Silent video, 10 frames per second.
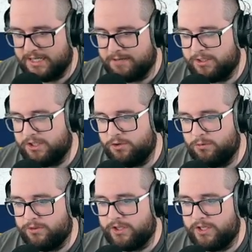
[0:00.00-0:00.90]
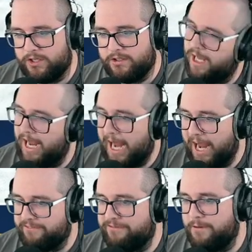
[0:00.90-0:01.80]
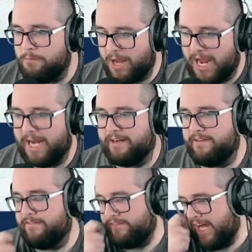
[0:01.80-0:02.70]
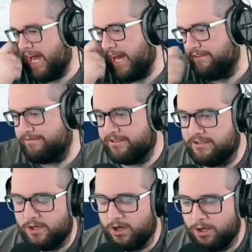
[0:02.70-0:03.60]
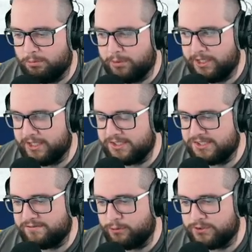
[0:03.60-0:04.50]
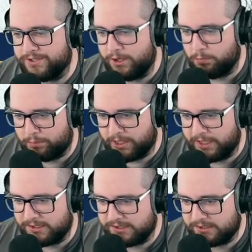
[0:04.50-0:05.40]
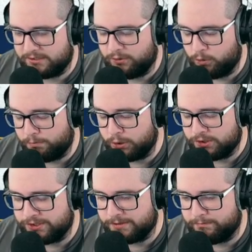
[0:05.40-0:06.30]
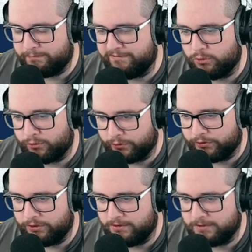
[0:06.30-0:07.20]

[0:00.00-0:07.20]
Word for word: not be cute with it. Half back dive. Our bigs versus their bigs. Who pushes them further?